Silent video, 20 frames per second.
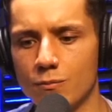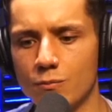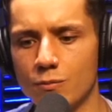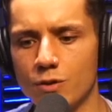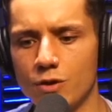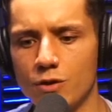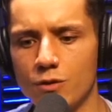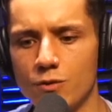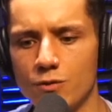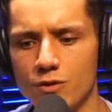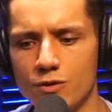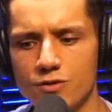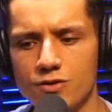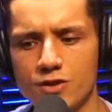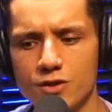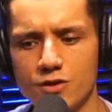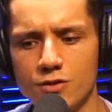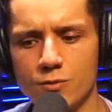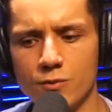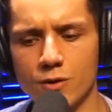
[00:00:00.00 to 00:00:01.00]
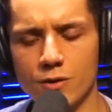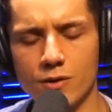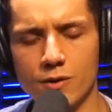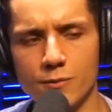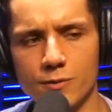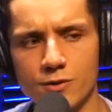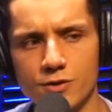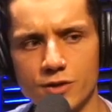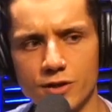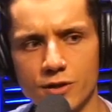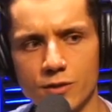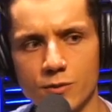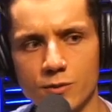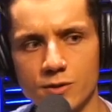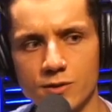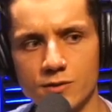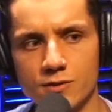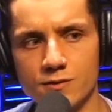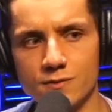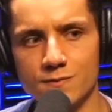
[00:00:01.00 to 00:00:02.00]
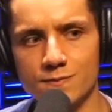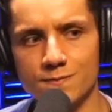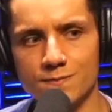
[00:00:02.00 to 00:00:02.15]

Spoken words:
you said you woke up in jail once?